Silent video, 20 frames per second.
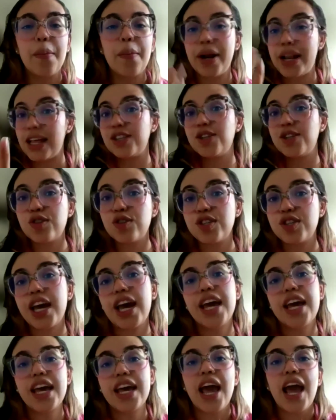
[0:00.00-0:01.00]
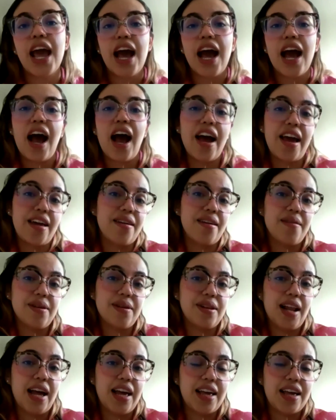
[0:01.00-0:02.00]
But as you say,
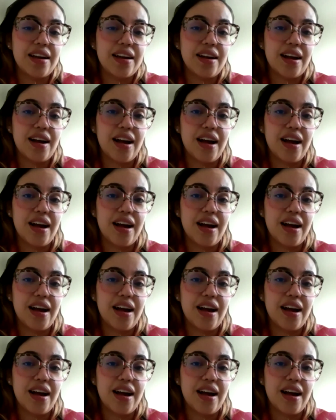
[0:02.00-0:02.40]
I like